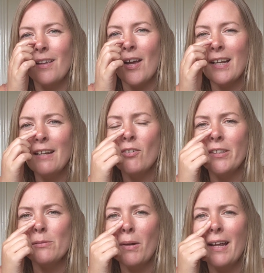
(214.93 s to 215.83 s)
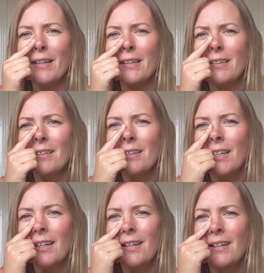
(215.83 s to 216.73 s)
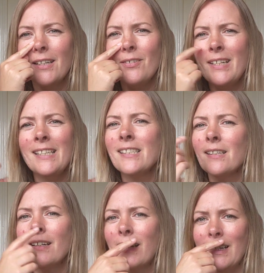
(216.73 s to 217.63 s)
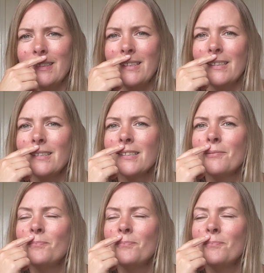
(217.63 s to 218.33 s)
I can live on this planet. I don't need sunglasses.